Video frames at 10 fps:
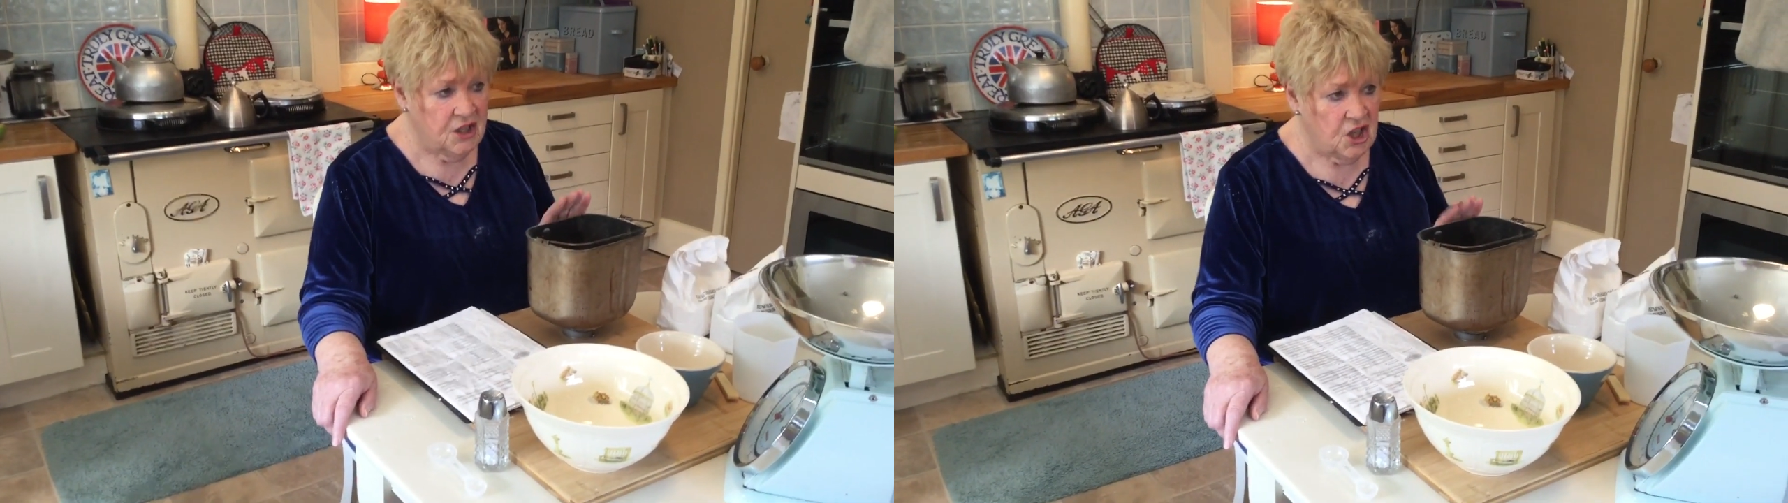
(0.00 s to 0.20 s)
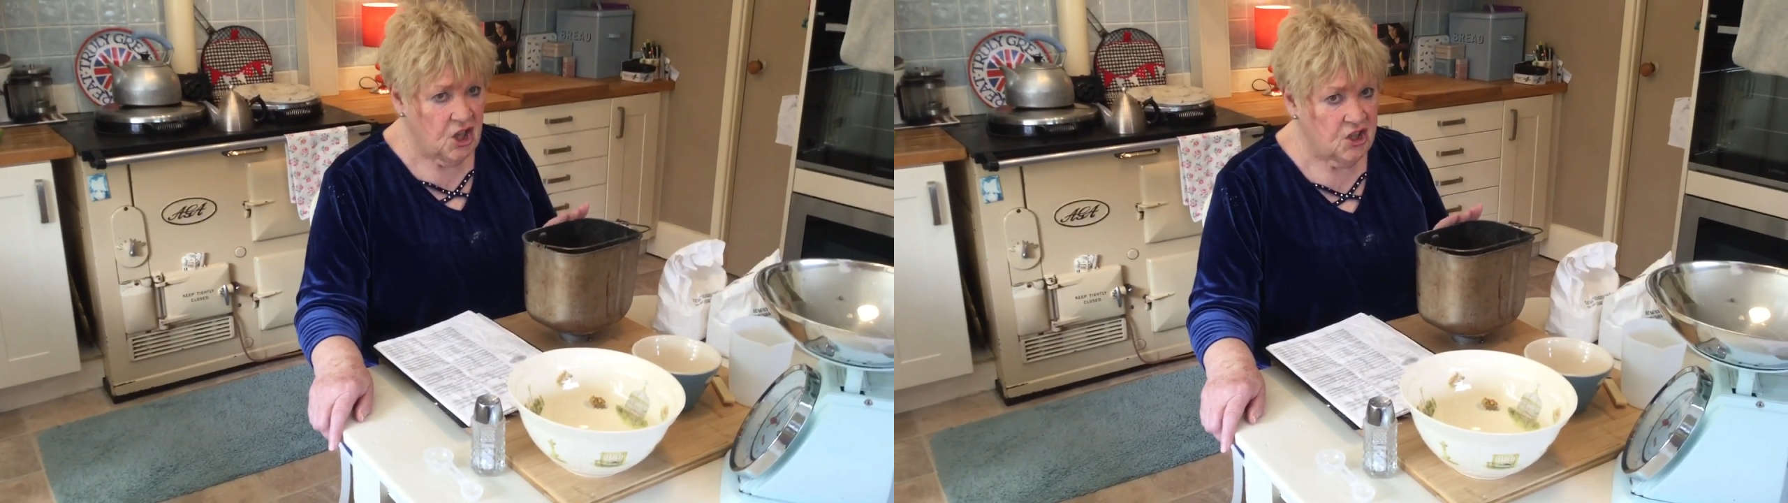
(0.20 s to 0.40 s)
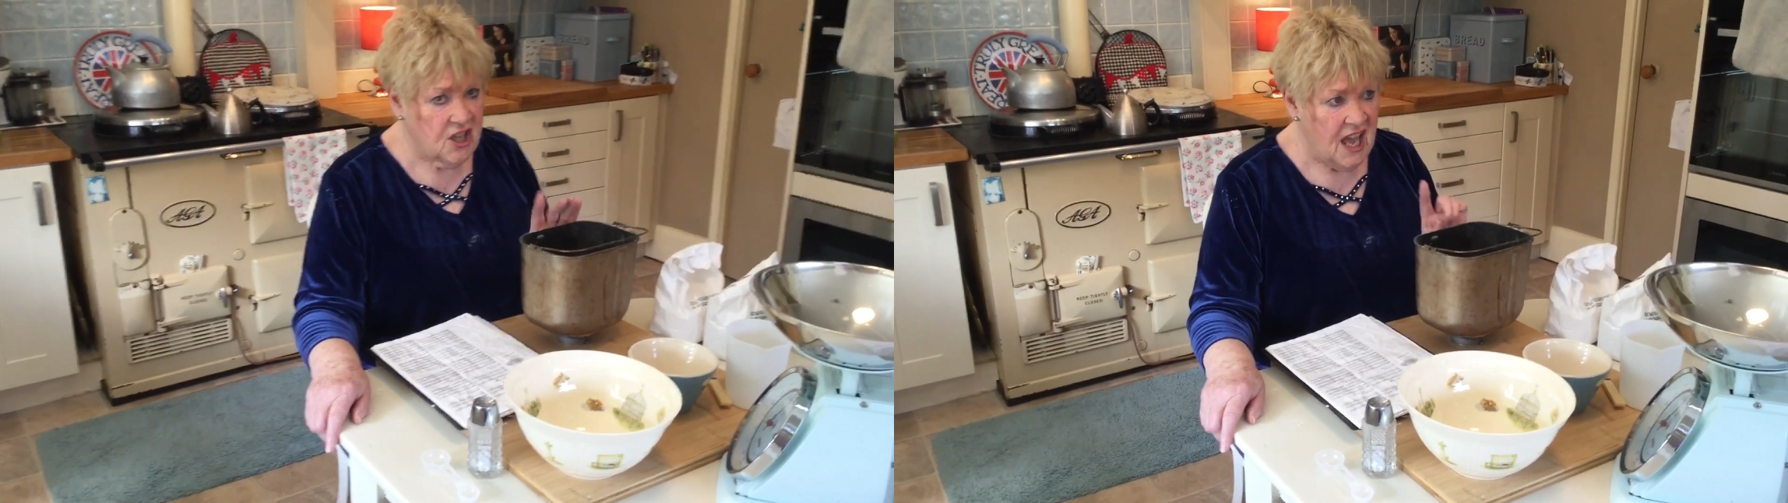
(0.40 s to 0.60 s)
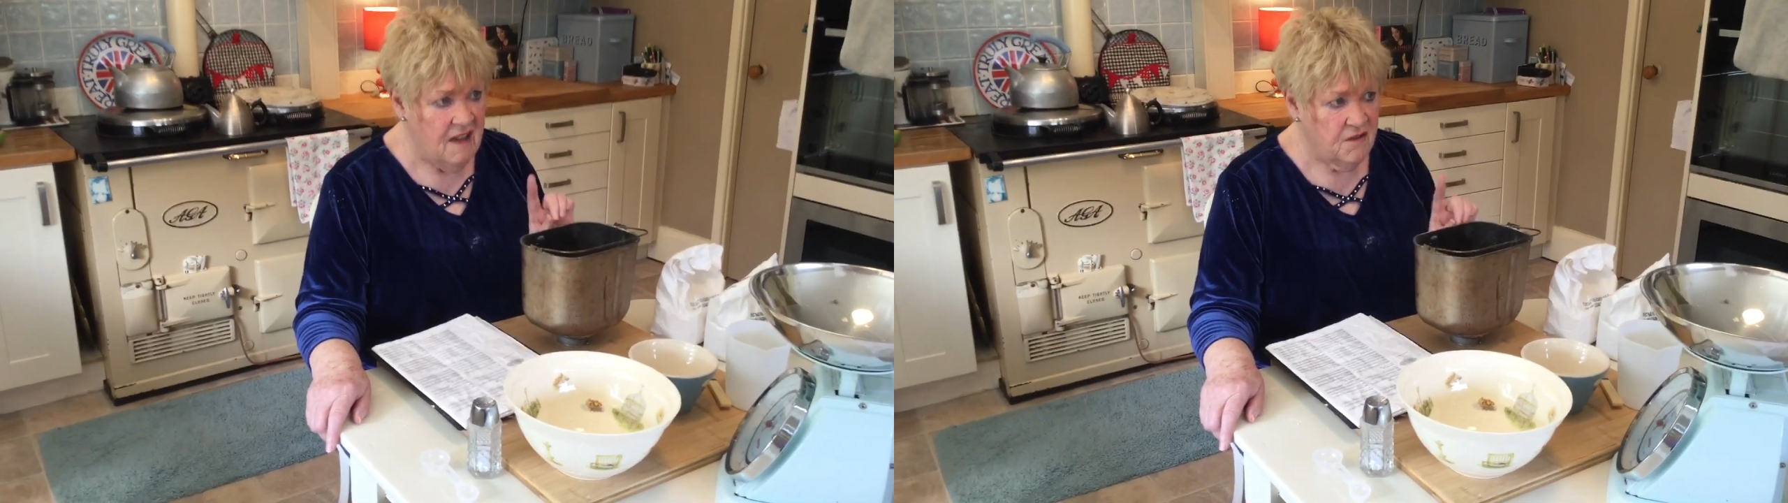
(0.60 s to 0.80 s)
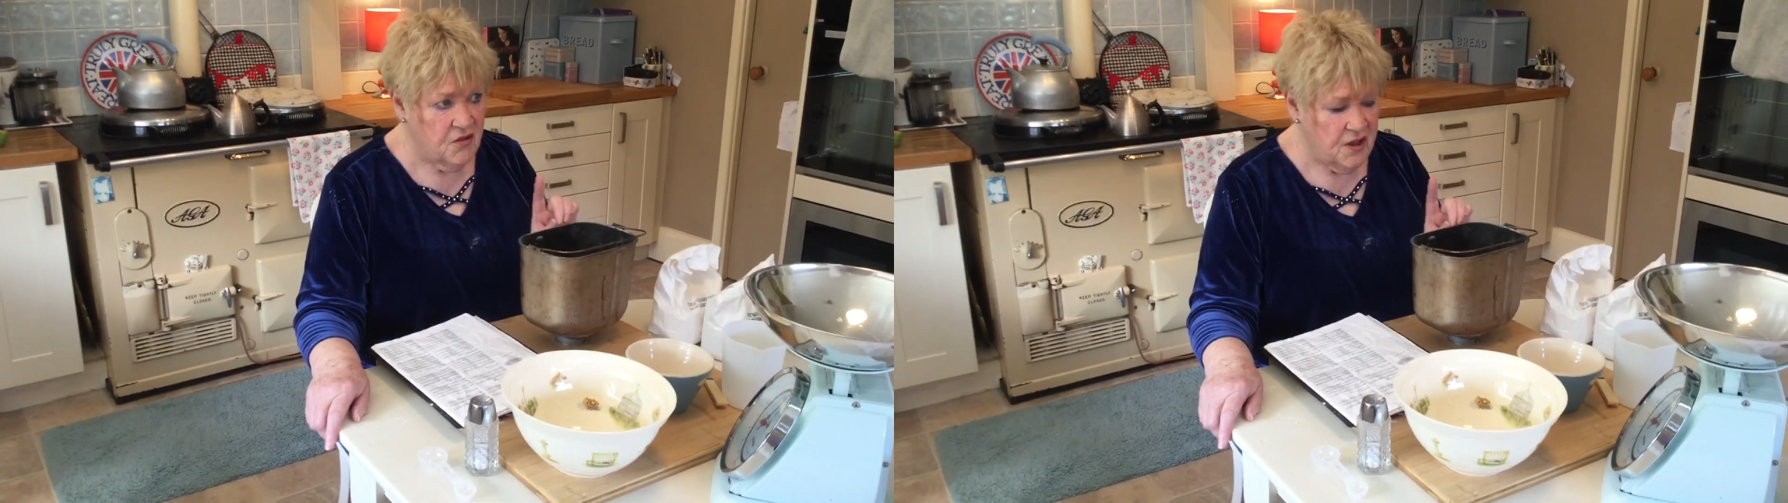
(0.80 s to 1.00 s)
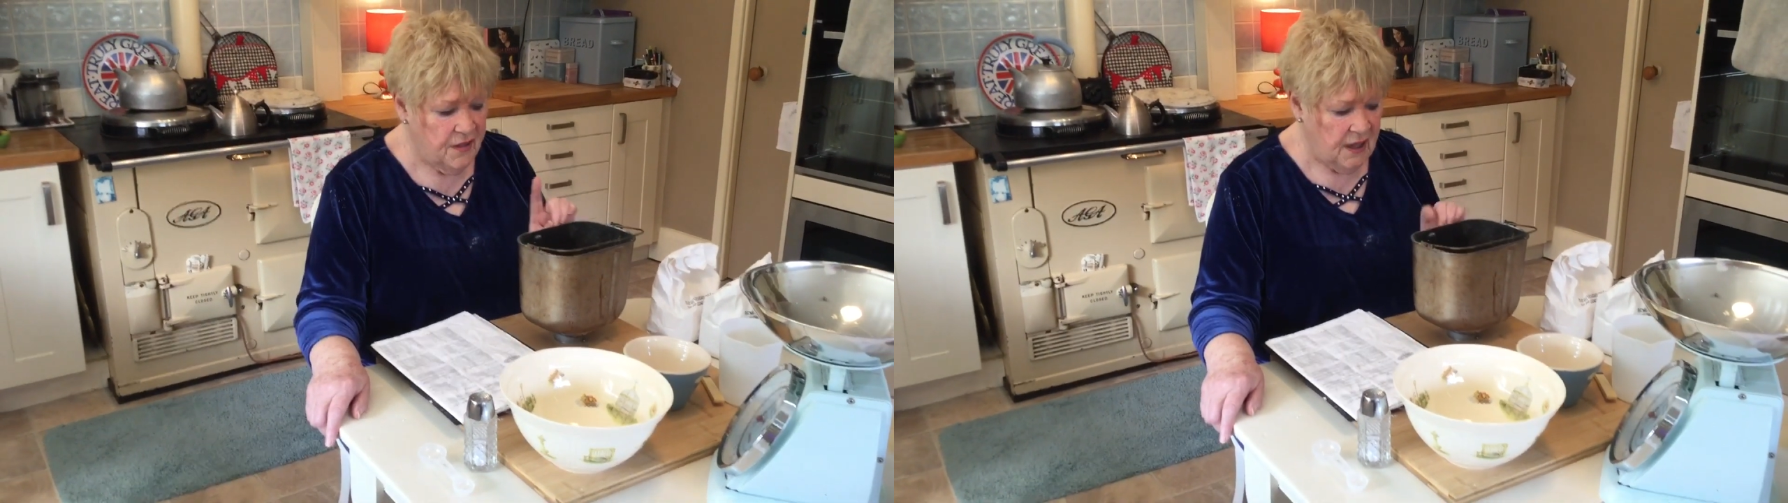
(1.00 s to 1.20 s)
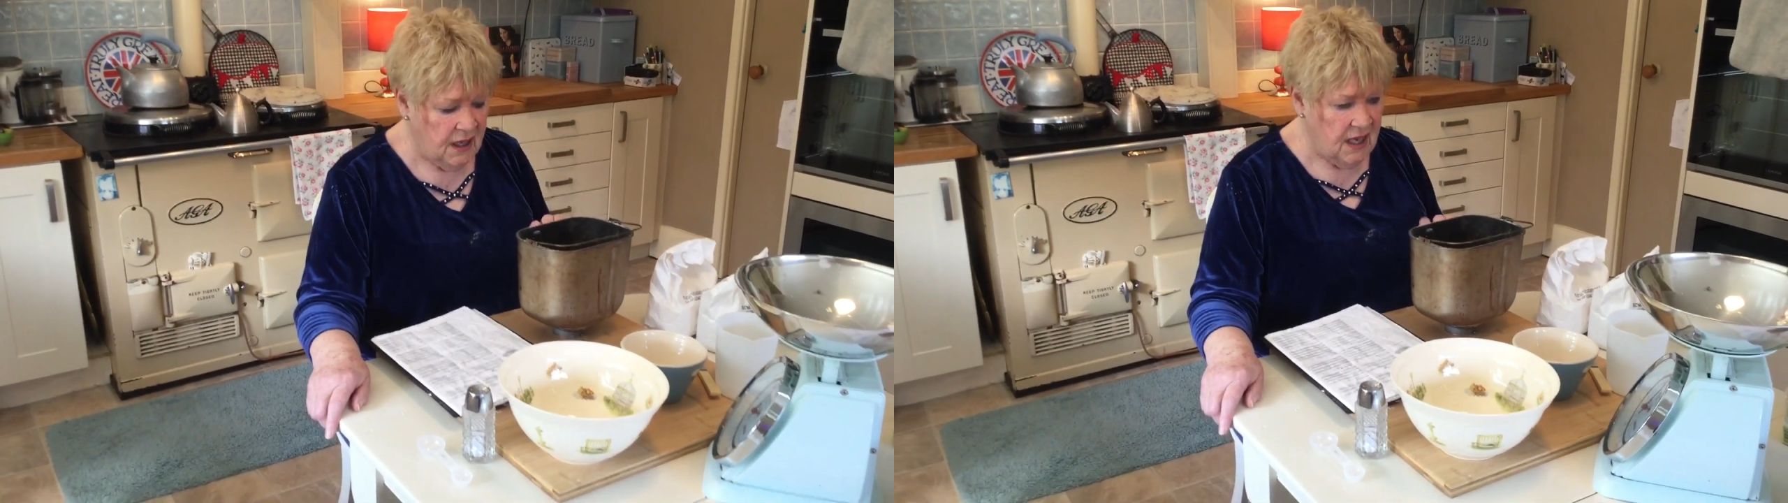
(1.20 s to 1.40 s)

does everything.